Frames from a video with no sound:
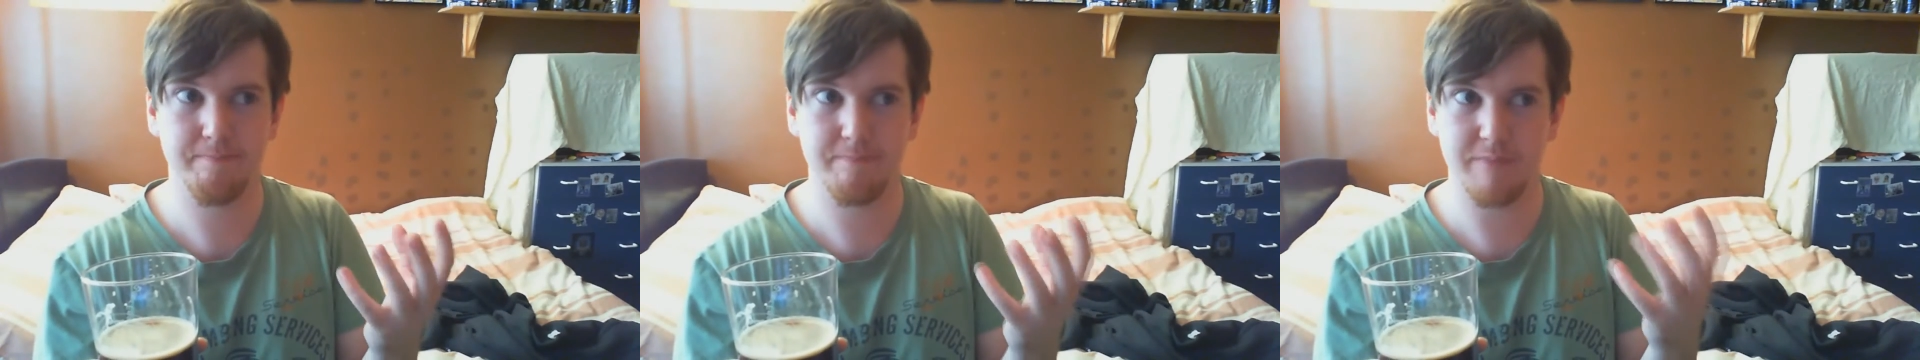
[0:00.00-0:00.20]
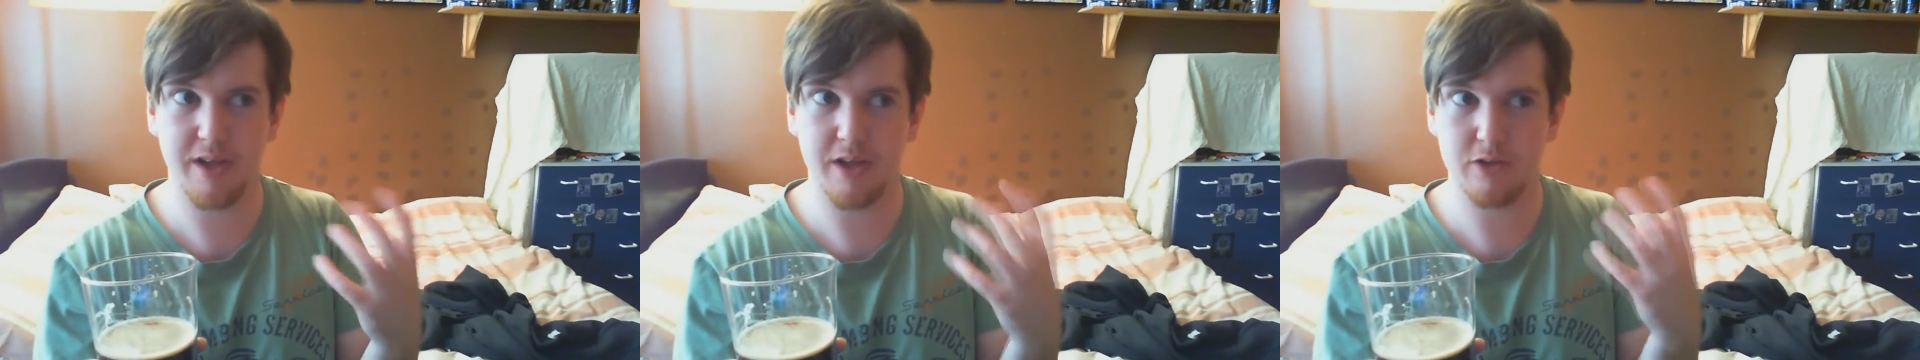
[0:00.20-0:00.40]

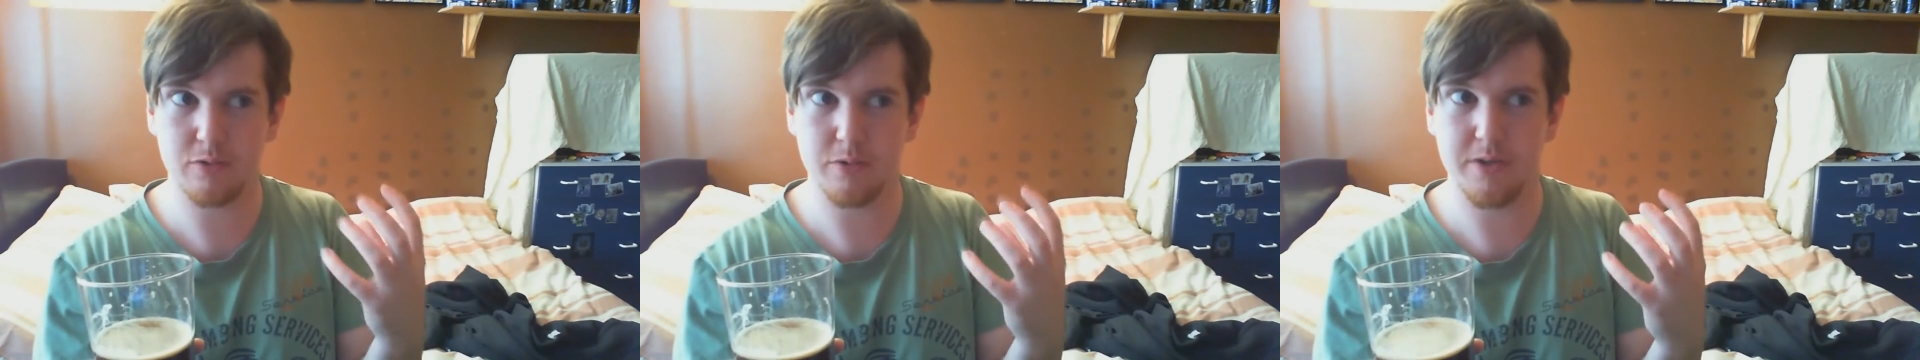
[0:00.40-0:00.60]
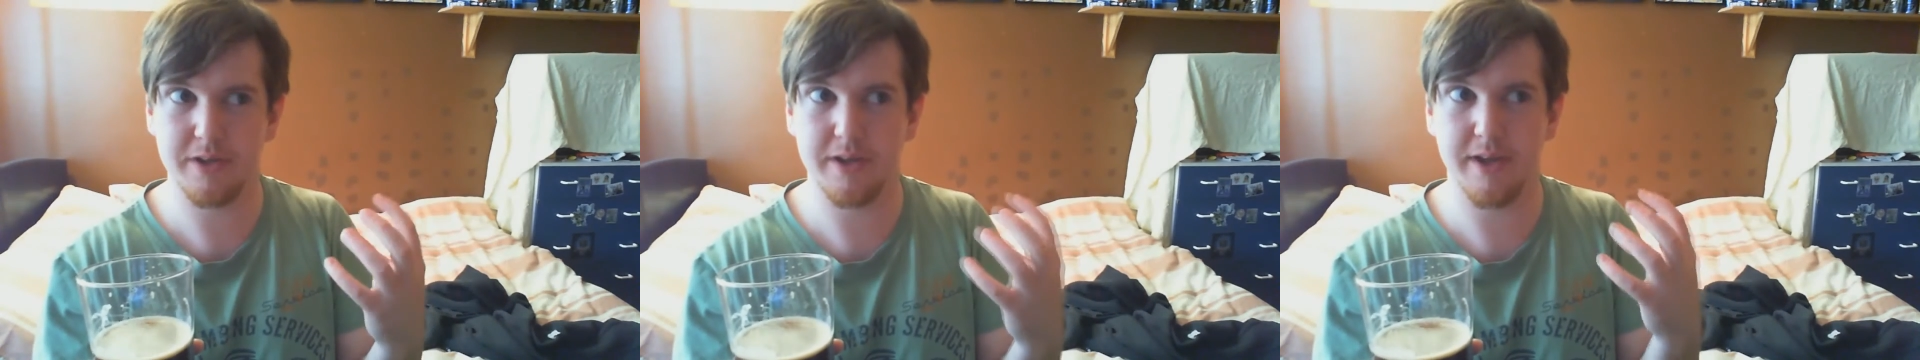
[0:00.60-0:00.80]
That's
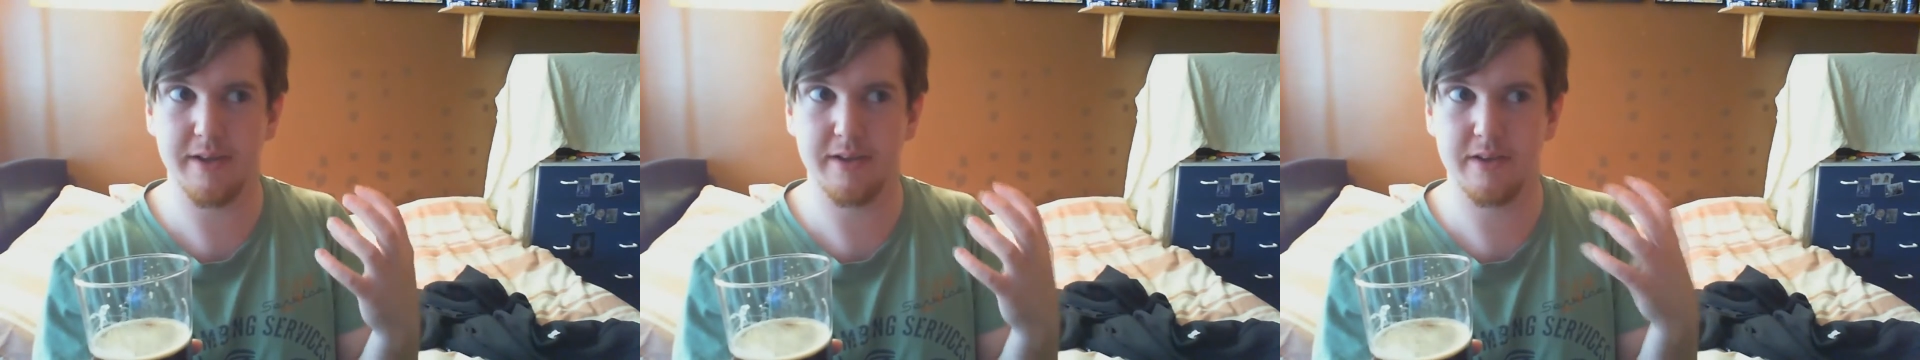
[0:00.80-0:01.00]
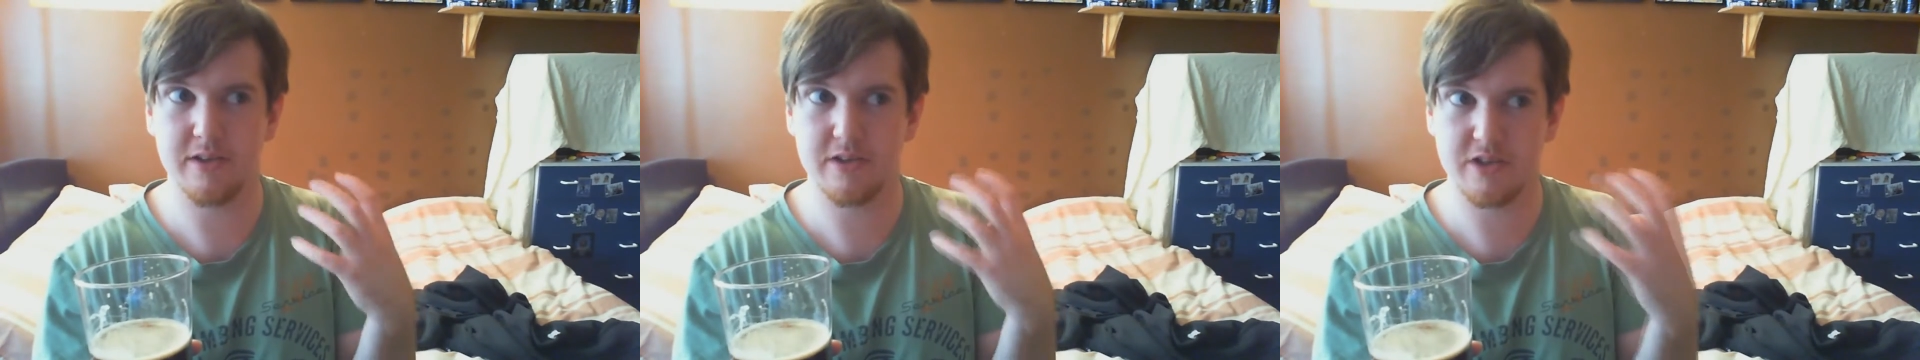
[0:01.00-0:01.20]
what you
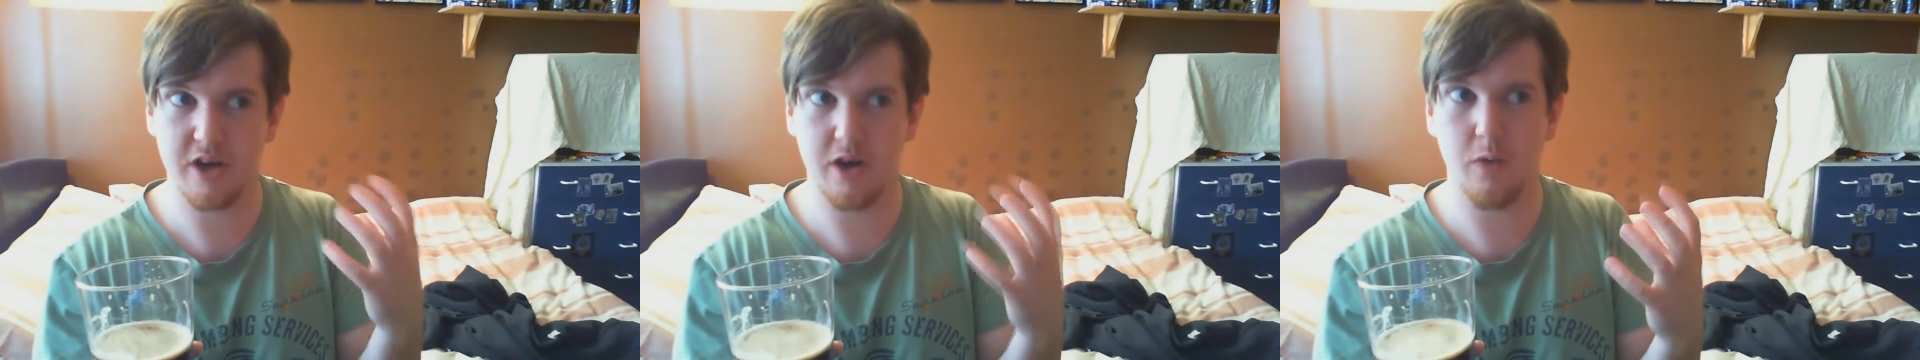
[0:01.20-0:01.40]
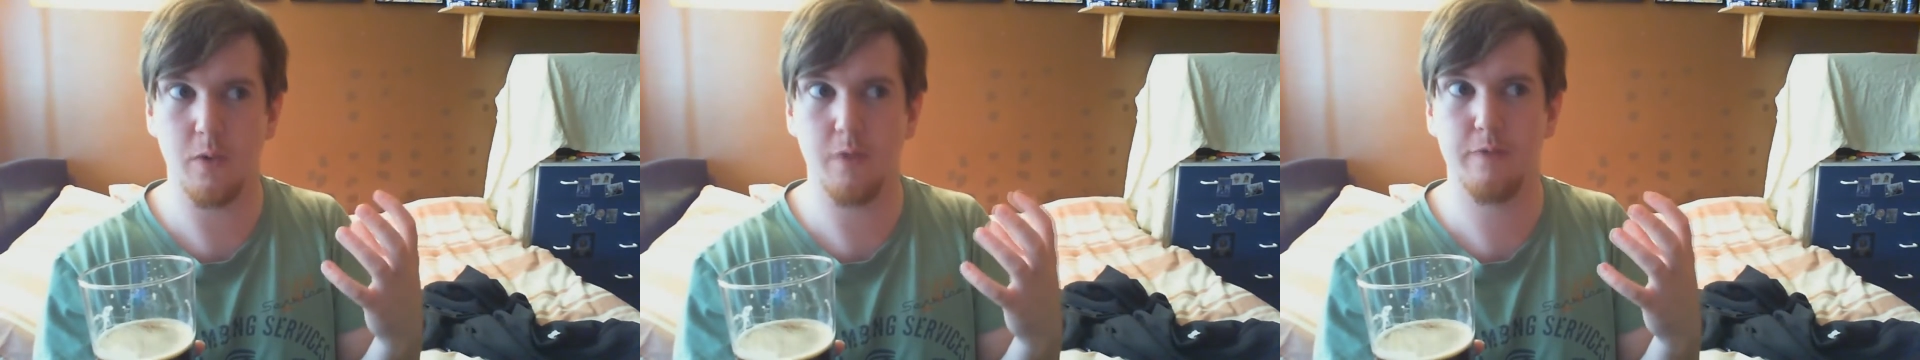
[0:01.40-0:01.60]
get to
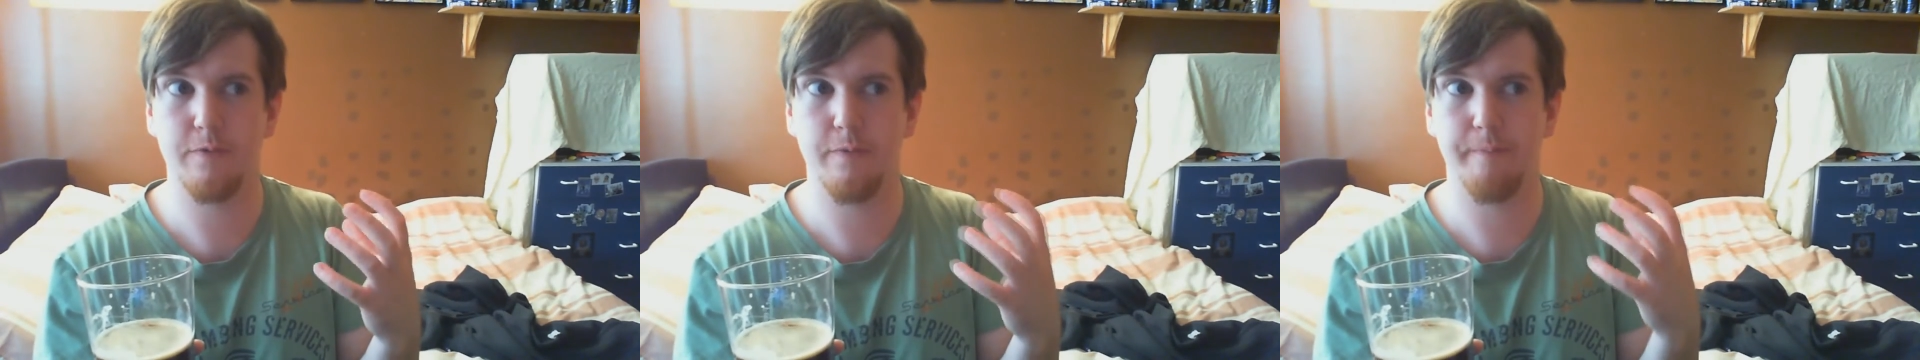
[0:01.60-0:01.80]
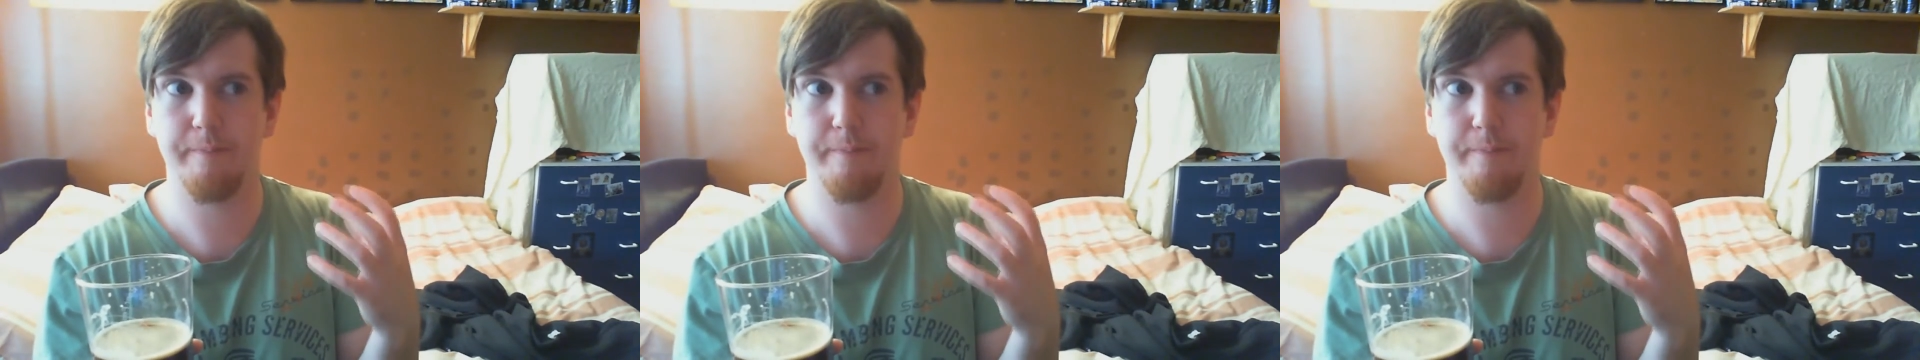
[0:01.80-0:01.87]
start with.